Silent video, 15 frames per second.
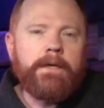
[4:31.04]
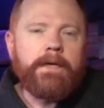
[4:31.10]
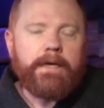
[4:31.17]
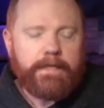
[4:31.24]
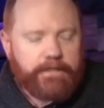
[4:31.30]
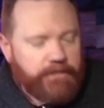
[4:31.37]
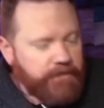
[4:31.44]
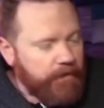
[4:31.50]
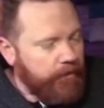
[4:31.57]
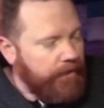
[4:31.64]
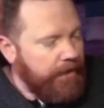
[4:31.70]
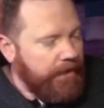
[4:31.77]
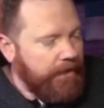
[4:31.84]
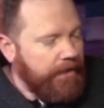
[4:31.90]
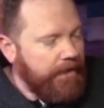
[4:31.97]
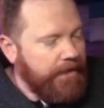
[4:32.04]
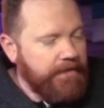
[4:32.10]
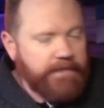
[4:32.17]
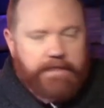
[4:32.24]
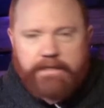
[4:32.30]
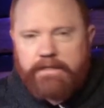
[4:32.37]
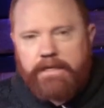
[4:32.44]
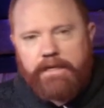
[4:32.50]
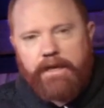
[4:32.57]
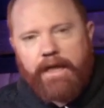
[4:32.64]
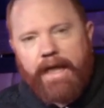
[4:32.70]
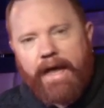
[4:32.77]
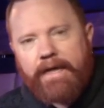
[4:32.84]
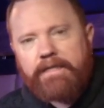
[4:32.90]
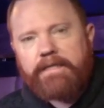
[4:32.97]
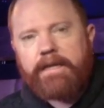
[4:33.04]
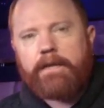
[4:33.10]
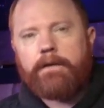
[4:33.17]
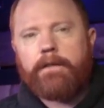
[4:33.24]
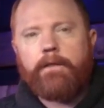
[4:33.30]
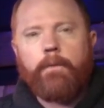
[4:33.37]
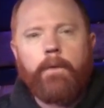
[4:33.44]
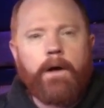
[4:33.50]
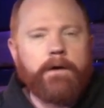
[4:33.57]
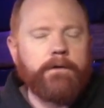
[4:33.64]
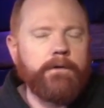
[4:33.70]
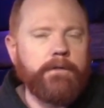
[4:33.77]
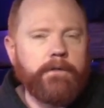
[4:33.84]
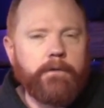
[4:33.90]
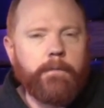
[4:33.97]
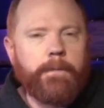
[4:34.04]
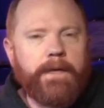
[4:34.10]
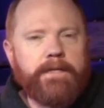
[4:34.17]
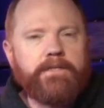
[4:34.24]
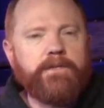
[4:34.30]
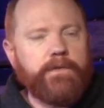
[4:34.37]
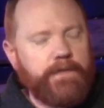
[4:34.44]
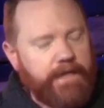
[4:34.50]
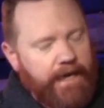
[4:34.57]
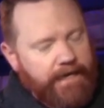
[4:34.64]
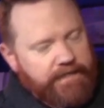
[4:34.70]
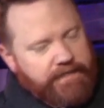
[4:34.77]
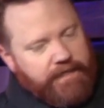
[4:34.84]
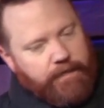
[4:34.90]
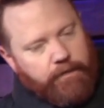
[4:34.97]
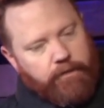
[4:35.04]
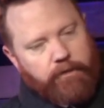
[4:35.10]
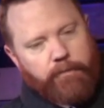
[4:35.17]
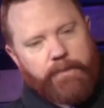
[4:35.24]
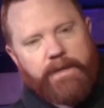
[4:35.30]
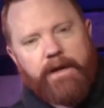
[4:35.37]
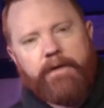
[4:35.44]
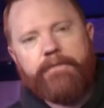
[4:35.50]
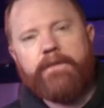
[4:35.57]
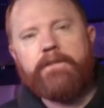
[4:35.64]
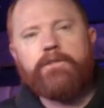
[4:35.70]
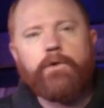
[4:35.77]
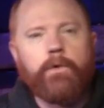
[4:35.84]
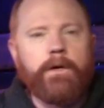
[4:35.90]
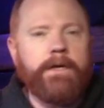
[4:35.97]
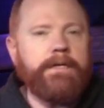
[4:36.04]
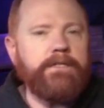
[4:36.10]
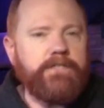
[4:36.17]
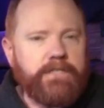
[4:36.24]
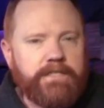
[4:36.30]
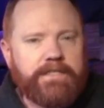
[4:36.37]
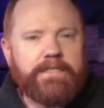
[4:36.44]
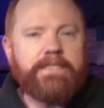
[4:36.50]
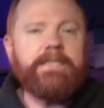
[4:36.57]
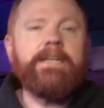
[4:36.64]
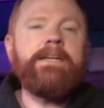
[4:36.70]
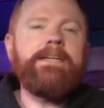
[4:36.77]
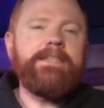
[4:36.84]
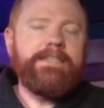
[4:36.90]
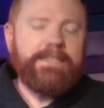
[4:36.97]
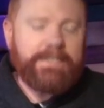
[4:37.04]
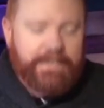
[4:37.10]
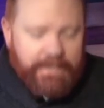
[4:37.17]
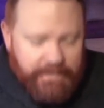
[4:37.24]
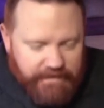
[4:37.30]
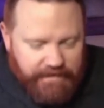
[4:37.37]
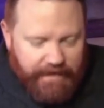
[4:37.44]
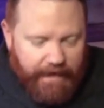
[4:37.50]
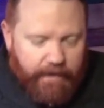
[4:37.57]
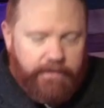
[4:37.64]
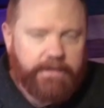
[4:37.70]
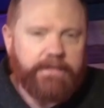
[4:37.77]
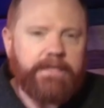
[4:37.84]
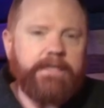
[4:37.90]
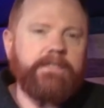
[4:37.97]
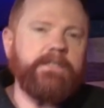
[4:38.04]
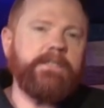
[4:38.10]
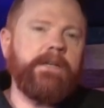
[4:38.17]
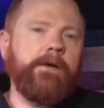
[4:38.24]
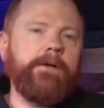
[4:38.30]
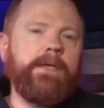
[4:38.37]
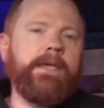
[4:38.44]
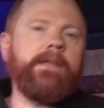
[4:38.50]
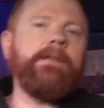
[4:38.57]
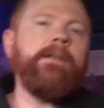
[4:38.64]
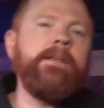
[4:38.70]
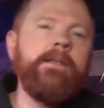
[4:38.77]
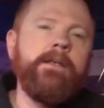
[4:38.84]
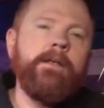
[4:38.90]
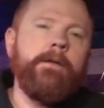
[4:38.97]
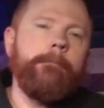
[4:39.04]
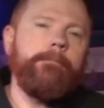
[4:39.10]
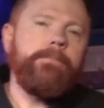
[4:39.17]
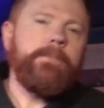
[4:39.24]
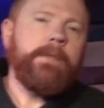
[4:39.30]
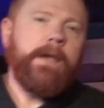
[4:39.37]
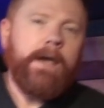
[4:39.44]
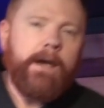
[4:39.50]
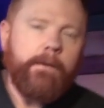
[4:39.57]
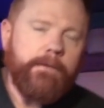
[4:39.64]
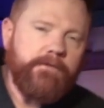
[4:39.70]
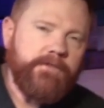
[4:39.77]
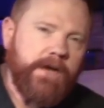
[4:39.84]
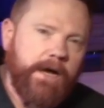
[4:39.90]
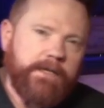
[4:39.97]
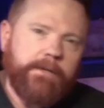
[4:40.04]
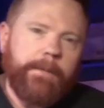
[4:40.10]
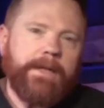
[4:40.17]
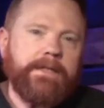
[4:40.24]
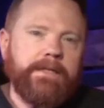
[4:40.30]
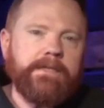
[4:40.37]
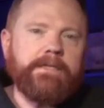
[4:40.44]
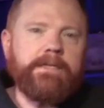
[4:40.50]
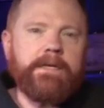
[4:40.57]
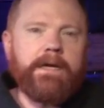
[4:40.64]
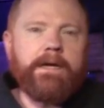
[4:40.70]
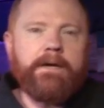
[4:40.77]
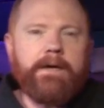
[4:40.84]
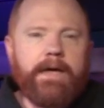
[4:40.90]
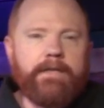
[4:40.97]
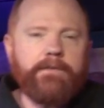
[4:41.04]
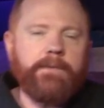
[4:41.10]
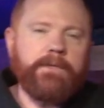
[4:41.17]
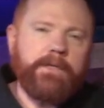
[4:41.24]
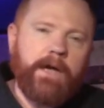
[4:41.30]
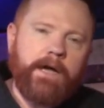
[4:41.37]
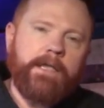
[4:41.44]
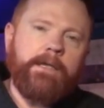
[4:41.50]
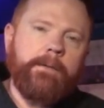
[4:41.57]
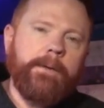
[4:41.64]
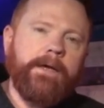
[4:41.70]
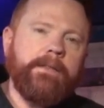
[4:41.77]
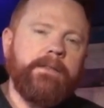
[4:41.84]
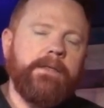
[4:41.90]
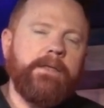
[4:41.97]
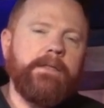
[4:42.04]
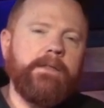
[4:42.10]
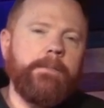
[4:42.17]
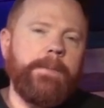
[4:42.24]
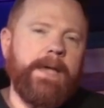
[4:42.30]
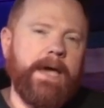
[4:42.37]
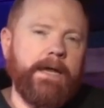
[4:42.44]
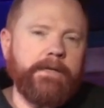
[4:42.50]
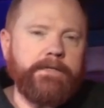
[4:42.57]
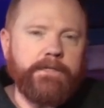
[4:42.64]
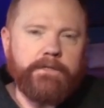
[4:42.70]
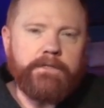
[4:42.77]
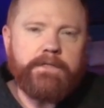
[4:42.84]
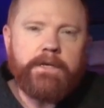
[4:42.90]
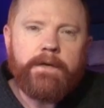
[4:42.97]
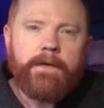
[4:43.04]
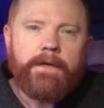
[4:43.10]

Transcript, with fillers: And so he says, can you cast out on the water a little bit? So he casts out a little bit off the shore, and Jesus sits down and teaches. Now again, we've talked about this as we were talking about the Beatitudes,